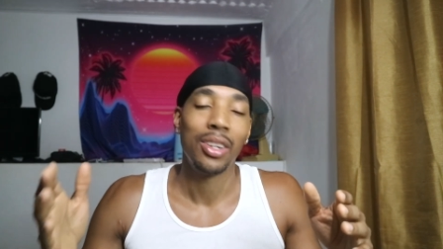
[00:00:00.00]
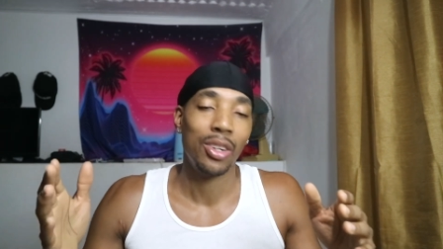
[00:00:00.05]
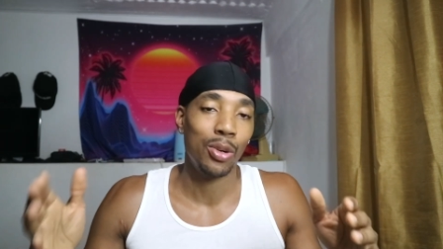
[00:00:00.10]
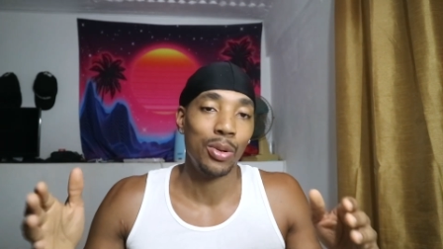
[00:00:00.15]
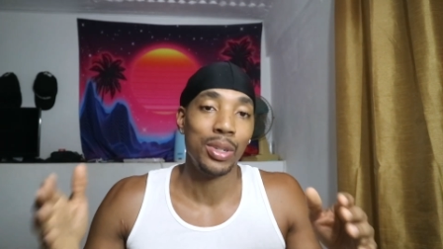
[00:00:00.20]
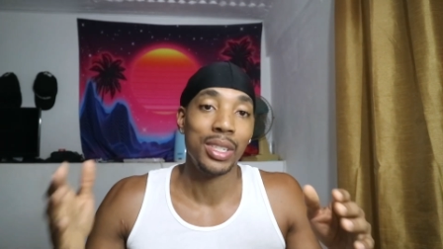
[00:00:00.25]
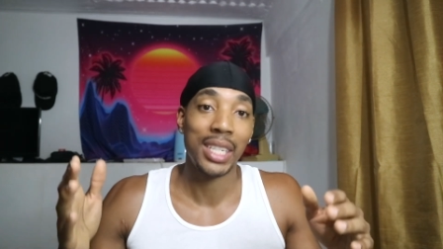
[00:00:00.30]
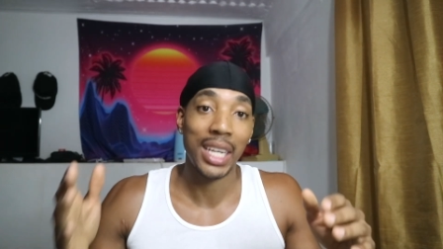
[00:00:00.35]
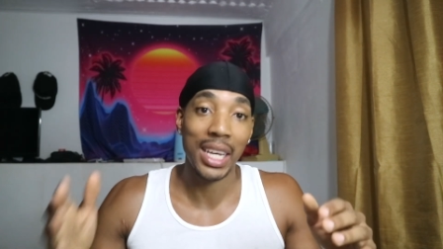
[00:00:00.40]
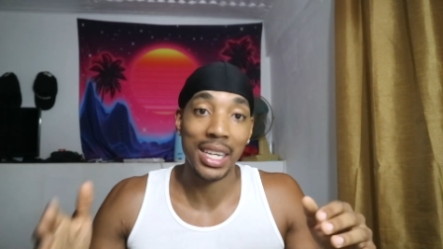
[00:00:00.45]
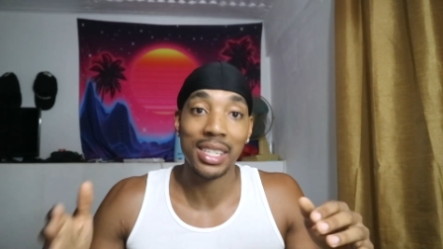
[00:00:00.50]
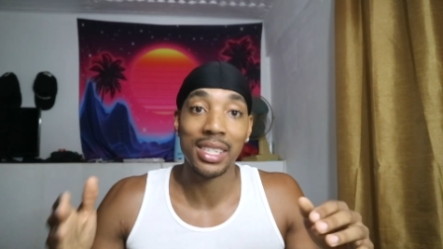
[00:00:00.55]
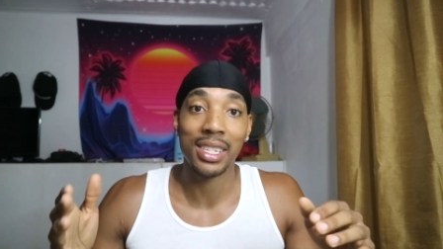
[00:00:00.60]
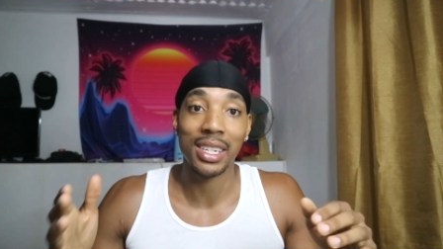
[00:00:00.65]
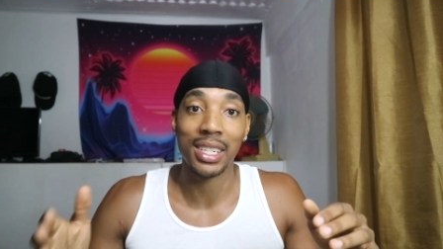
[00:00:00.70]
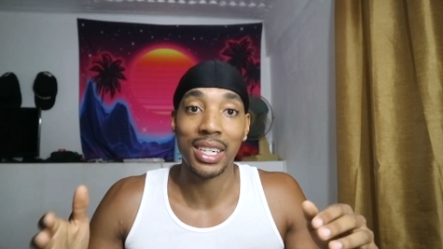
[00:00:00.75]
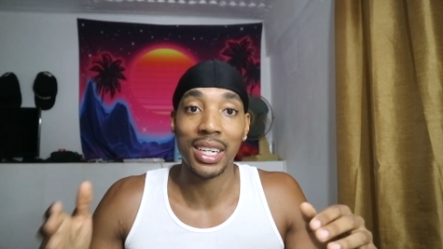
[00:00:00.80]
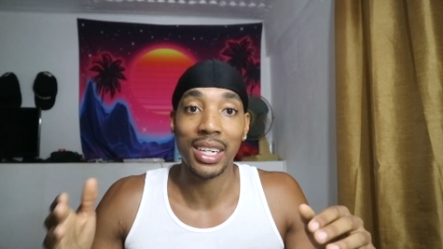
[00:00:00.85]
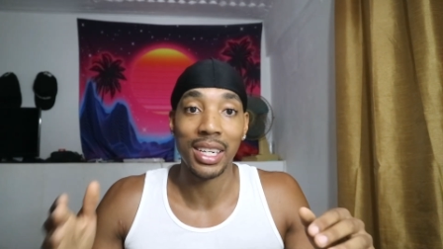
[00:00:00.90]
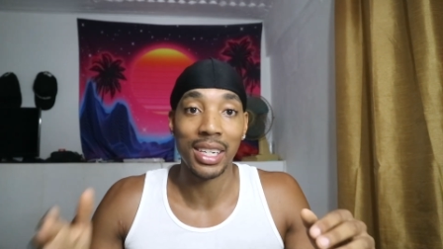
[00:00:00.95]
No,
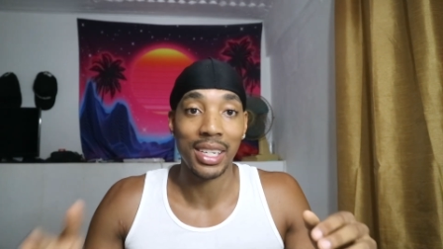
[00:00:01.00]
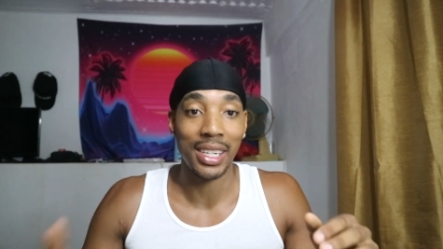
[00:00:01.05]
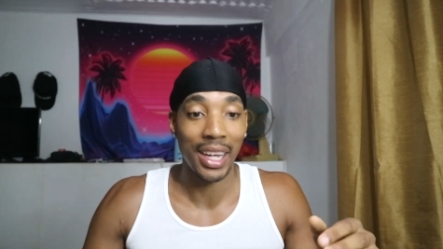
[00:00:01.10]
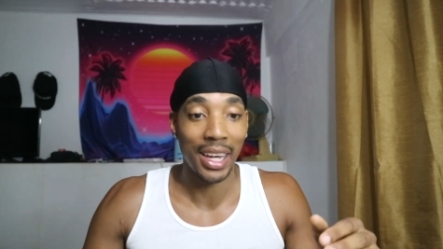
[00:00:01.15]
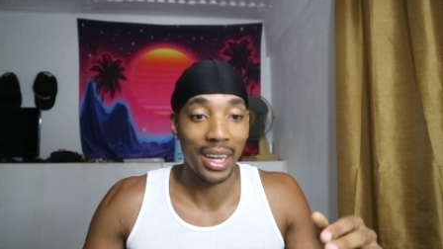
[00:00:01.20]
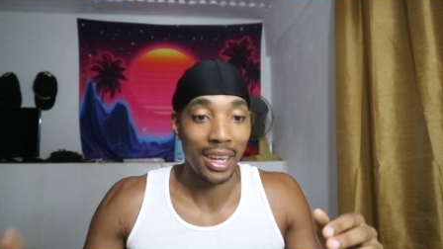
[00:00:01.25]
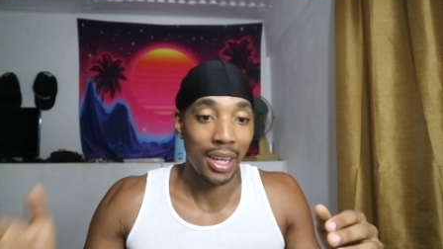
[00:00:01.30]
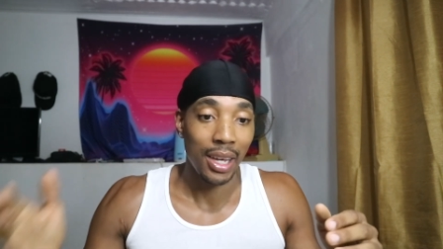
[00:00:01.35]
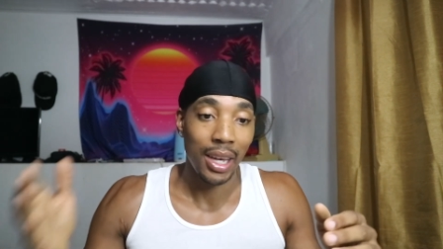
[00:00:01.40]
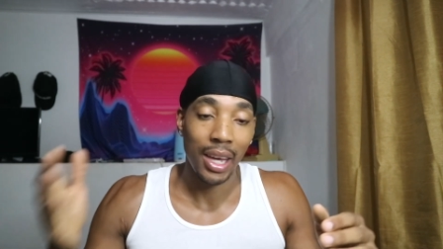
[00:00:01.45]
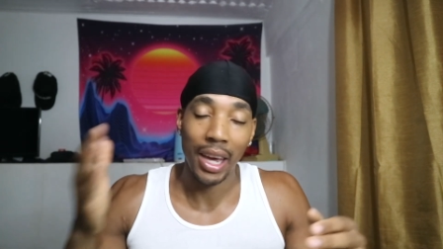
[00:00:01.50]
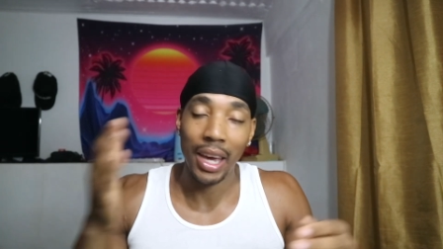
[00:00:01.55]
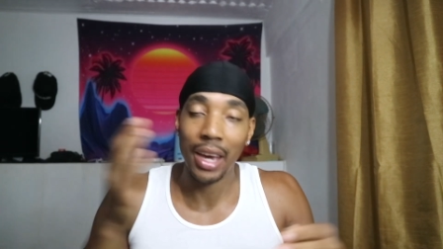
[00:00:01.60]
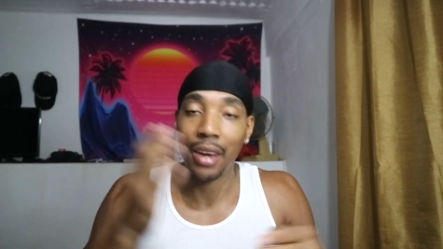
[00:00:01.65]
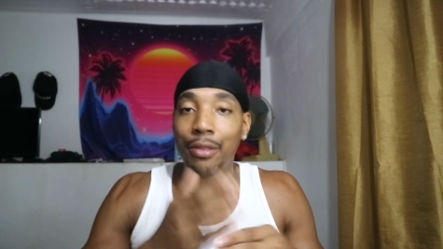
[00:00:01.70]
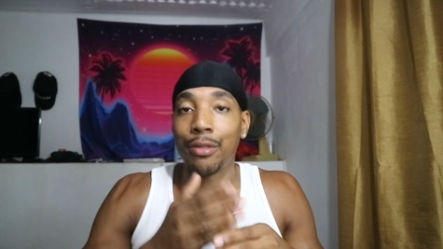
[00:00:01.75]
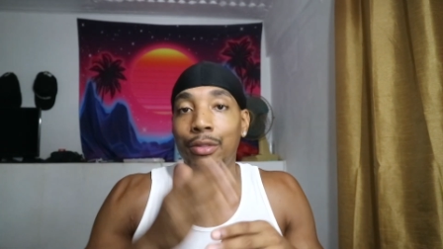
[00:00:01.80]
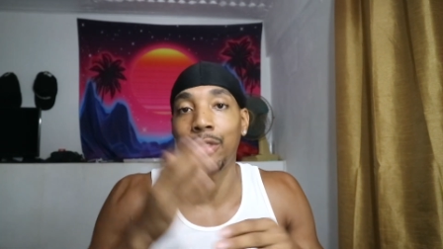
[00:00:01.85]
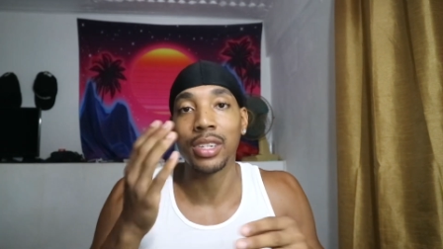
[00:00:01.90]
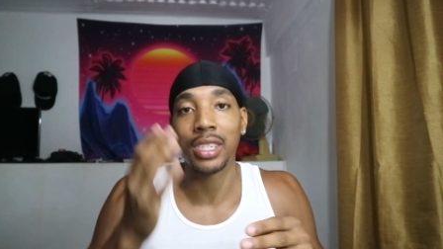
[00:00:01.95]
intensity is that
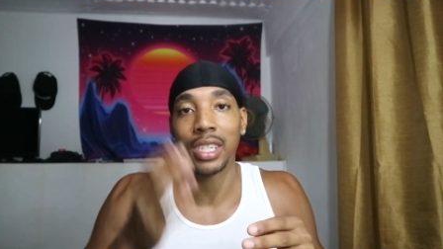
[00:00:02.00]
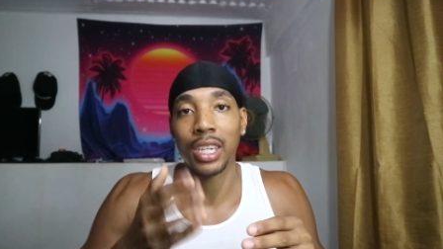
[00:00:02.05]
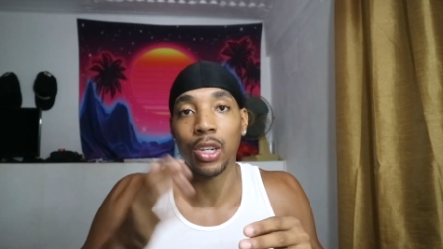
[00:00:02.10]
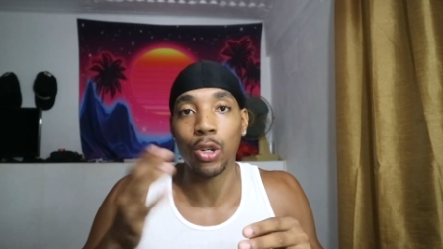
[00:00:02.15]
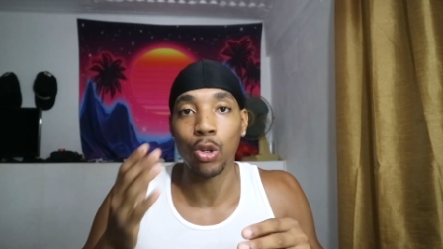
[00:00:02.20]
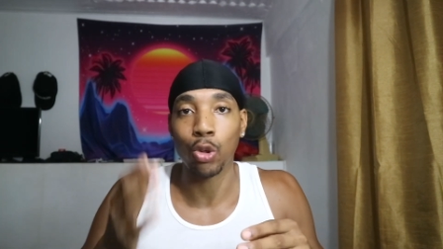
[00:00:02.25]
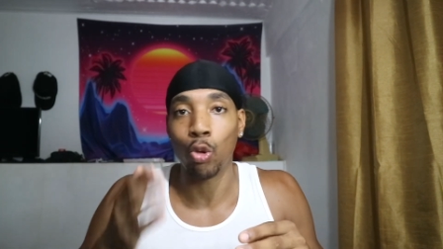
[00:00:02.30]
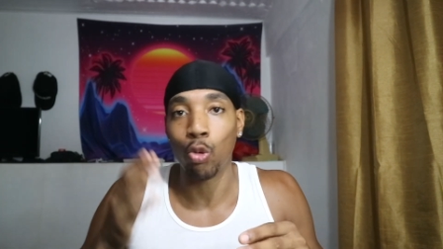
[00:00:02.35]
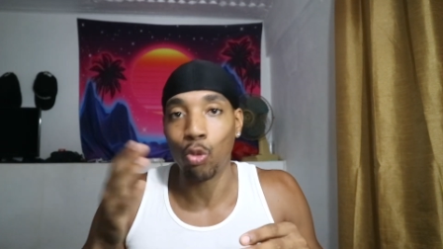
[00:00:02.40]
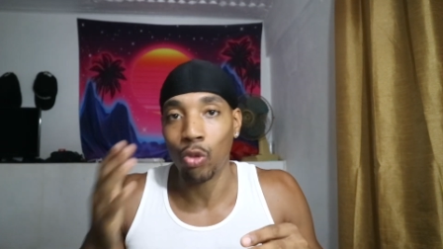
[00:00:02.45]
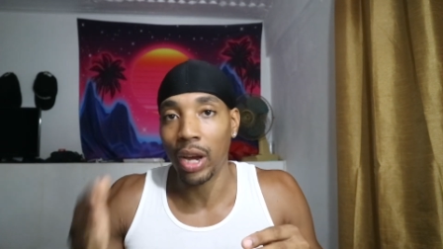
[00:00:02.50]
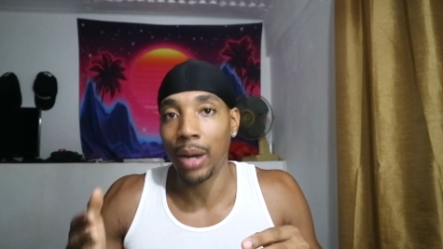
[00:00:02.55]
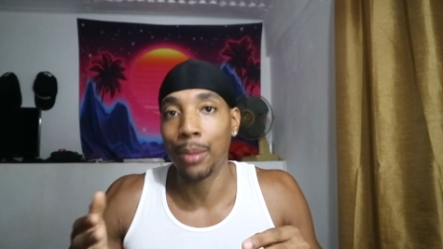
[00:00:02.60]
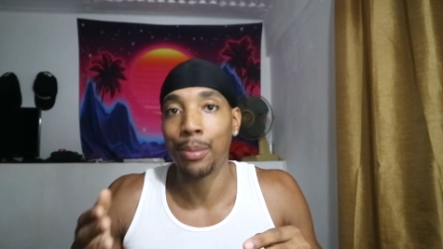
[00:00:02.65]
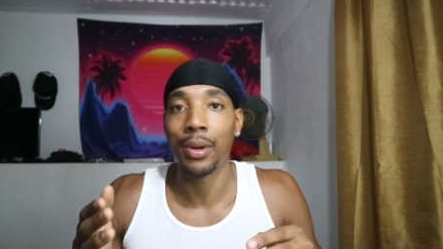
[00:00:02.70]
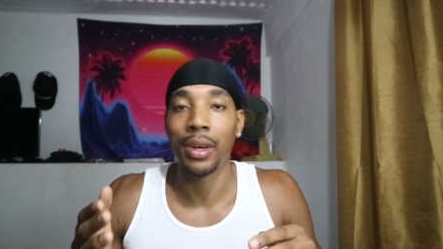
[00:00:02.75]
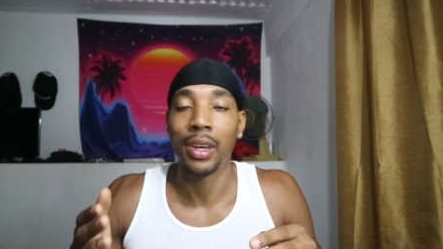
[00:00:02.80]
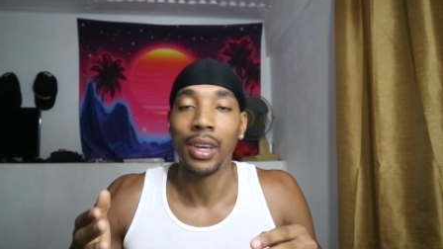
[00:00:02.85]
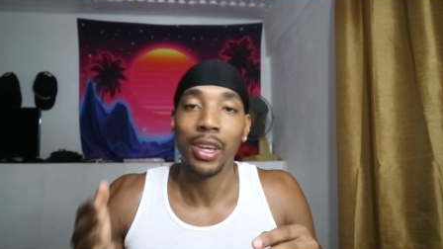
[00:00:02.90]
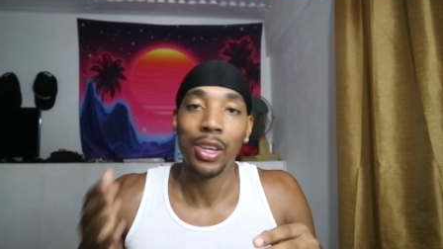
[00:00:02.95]
every single
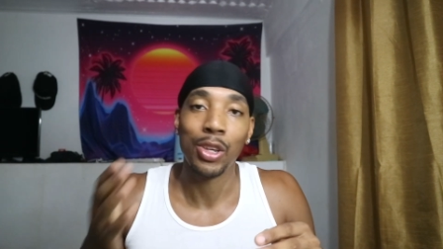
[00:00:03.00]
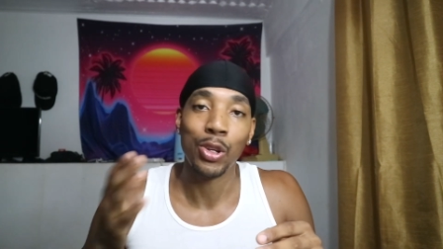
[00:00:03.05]
rep,